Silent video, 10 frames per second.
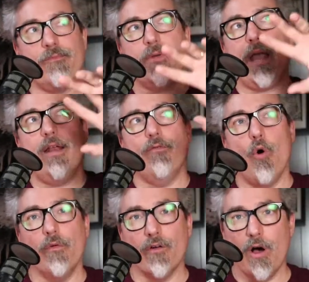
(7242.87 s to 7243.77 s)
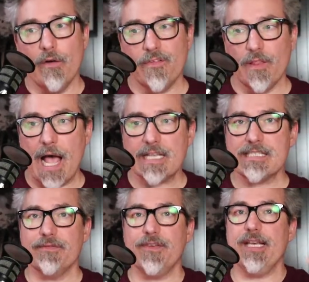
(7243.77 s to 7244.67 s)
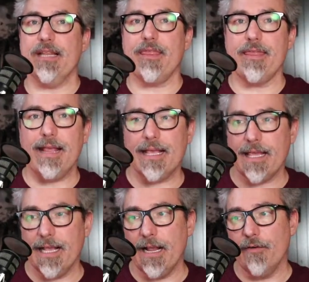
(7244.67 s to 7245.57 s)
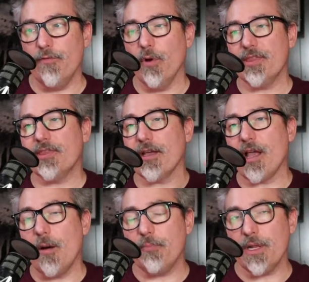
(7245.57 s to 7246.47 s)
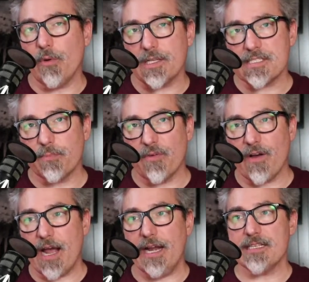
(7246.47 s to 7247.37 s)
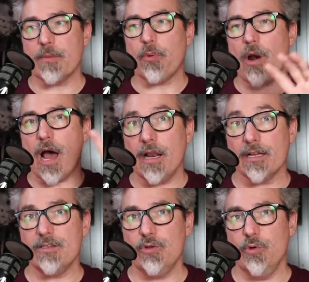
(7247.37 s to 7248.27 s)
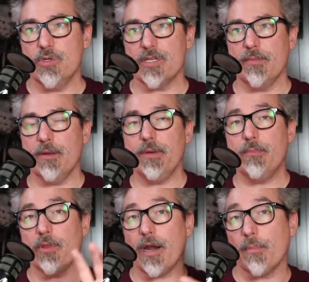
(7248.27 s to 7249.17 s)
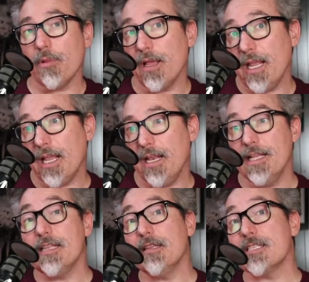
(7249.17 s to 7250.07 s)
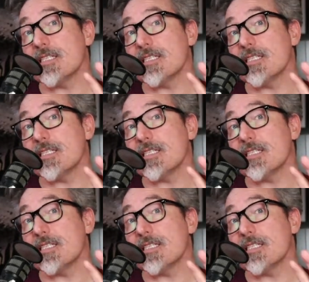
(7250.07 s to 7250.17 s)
kind of overall philosophy and thinking of what the company wants to provide as a product to some of the people that are playing it, and